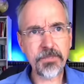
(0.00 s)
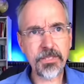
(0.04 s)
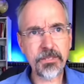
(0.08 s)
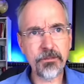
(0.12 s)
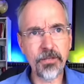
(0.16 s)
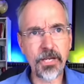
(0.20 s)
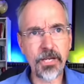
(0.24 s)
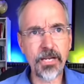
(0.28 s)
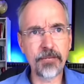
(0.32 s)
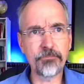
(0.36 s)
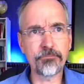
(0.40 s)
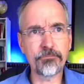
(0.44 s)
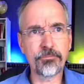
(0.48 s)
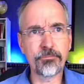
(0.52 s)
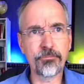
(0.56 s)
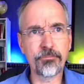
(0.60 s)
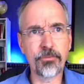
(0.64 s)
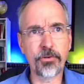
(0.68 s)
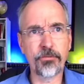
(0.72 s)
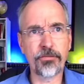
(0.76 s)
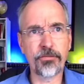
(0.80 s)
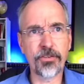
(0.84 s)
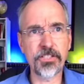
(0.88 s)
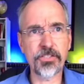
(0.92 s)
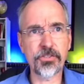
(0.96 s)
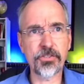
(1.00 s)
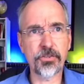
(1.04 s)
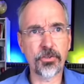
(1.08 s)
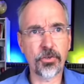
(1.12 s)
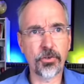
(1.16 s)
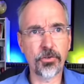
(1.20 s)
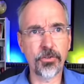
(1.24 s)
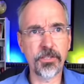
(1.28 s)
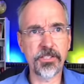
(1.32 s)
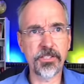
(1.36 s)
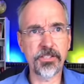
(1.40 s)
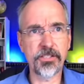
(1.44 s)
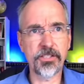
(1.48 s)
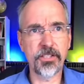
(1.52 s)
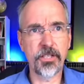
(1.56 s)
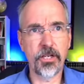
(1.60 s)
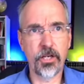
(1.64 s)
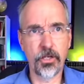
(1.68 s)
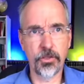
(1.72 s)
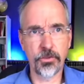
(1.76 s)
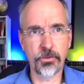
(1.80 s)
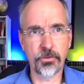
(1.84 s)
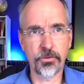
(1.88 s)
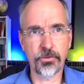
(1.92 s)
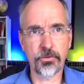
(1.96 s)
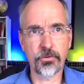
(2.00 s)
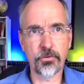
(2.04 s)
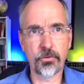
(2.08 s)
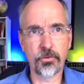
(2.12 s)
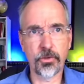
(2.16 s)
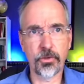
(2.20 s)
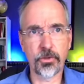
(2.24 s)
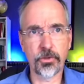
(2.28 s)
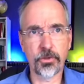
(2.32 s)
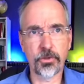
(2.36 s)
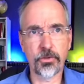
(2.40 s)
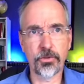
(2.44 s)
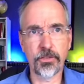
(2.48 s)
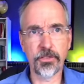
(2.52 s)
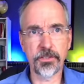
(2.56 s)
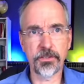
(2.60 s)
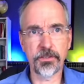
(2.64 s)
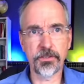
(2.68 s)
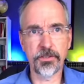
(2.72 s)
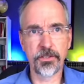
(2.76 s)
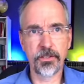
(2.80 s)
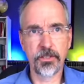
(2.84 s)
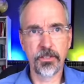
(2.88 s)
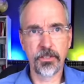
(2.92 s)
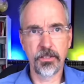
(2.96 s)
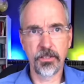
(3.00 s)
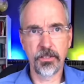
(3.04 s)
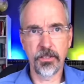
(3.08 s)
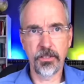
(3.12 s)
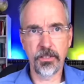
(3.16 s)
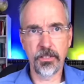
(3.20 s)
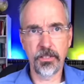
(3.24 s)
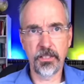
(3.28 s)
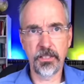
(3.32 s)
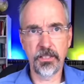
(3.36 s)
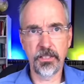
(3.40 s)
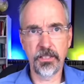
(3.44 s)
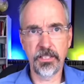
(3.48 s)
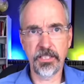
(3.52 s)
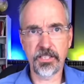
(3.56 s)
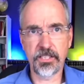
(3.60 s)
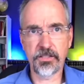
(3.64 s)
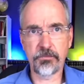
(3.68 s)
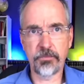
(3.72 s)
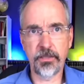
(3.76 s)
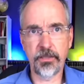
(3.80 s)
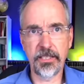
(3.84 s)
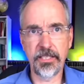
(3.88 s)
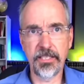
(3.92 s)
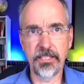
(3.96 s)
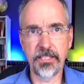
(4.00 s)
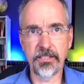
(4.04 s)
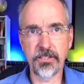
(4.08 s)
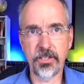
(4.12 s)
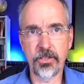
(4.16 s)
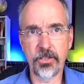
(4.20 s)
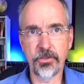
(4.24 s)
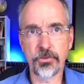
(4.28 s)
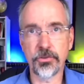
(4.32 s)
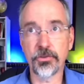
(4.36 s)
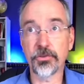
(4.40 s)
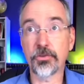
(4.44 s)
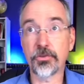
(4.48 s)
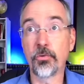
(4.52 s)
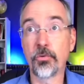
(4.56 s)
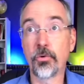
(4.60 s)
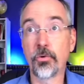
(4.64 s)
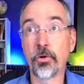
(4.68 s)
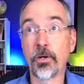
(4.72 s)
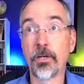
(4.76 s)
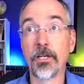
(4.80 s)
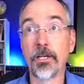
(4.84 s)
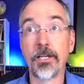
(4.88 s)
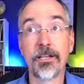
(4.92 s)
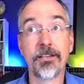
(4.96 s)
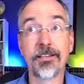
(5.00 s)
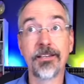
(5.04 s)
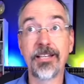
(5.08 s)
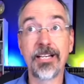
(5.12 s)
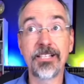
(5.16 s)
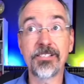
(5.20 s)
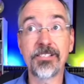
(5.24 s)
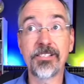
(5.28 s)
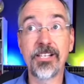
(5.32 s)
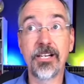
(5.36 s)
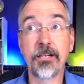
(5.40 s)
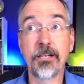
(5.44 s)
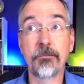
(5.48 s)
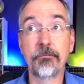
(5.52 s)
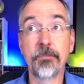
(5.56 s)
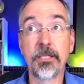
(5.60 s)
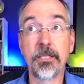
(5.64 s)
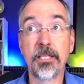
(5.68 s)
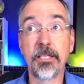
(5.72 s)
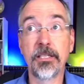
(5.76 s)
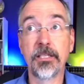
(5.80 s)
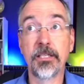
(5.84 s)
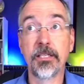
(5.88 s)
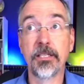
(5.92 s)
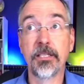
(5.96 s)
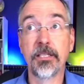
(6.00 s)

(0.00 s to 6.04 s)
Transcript: at Professor Gerdes underscore Gerdes explains underscore, that's not me.